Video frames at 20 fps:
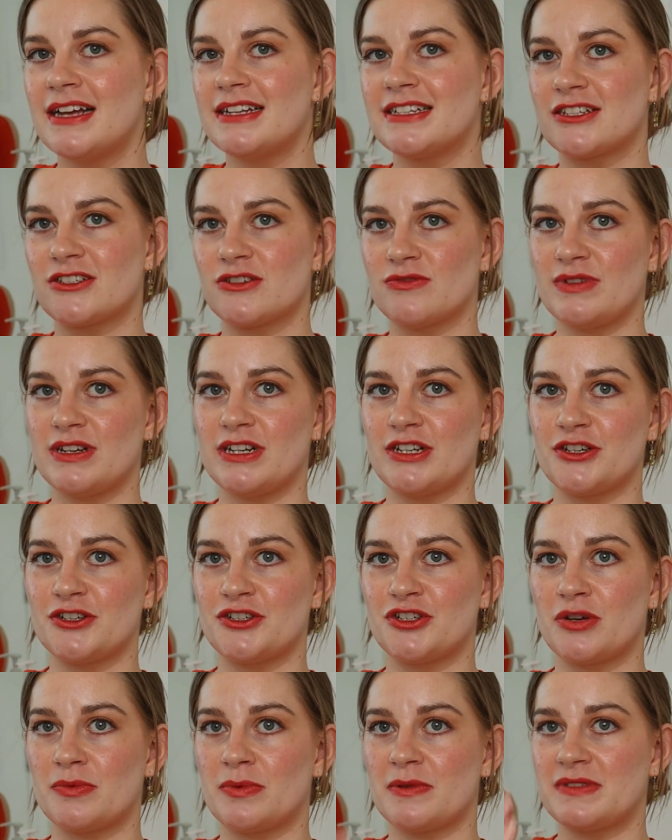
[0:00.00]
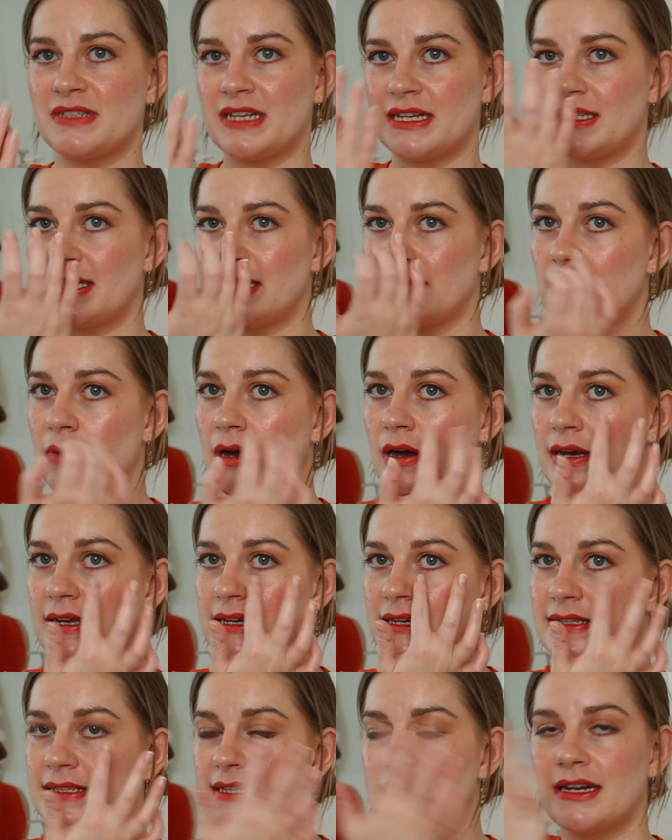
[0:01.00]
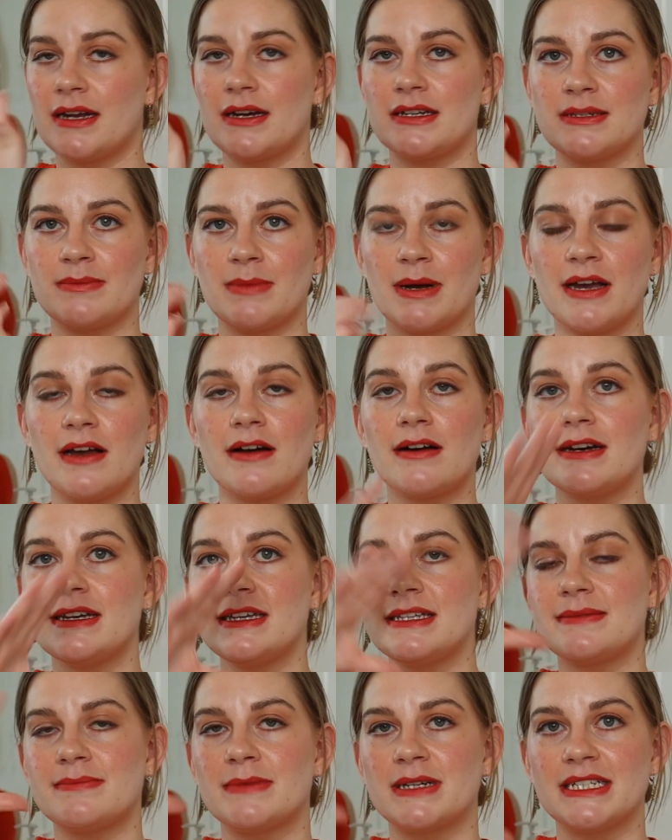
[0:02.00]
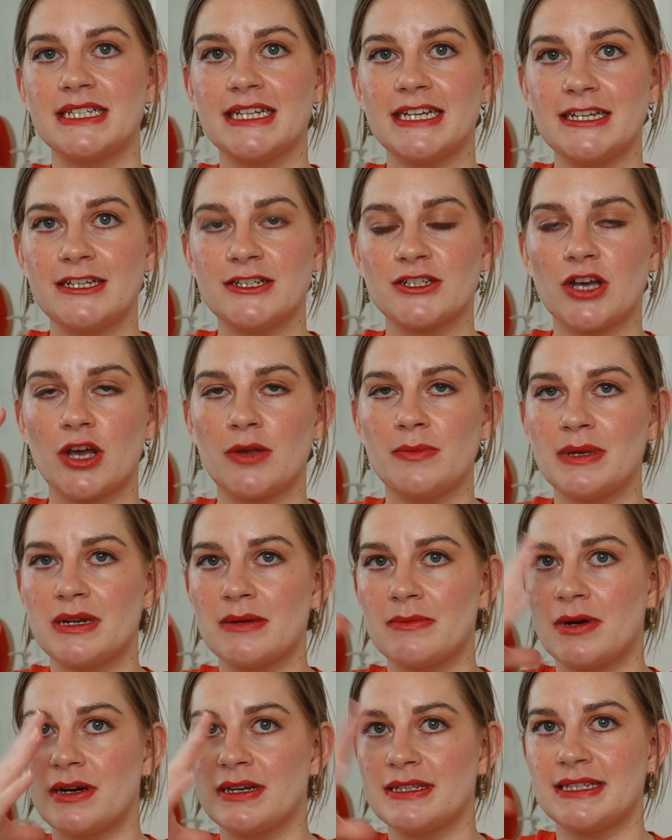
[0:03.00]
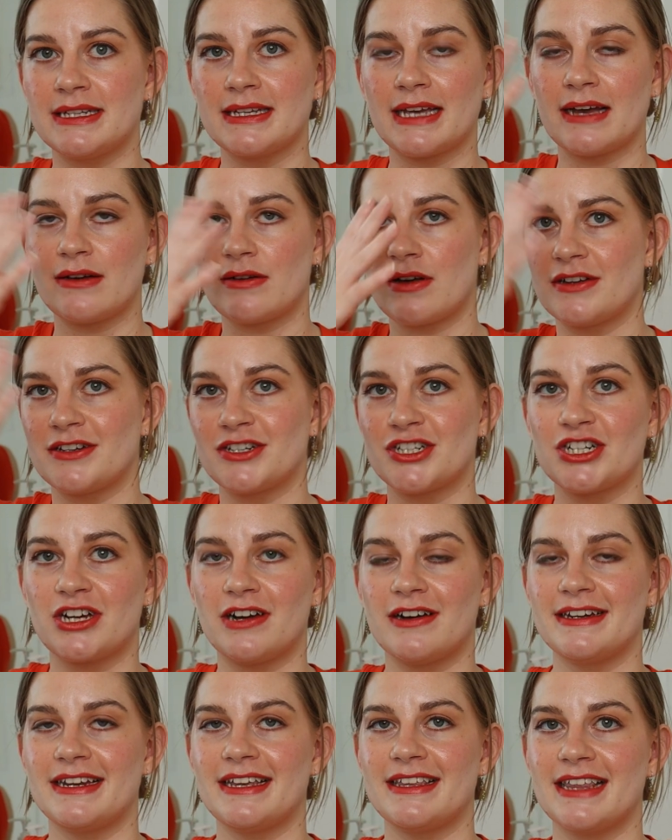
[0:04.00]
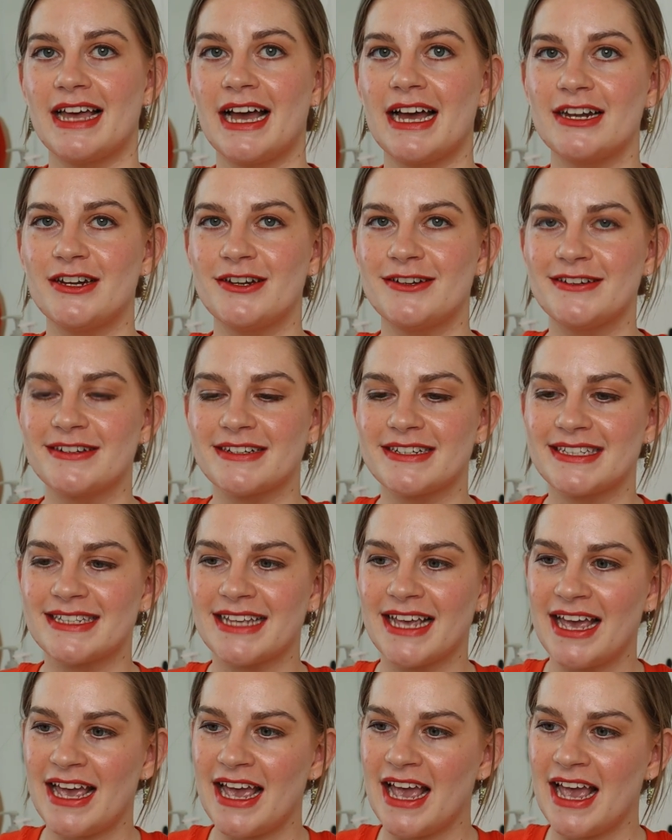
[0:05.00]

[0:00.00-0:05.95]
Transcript: Does a really good job of setting my concealer under my eyes, my T-zone, minimising how kind of shiny that looks.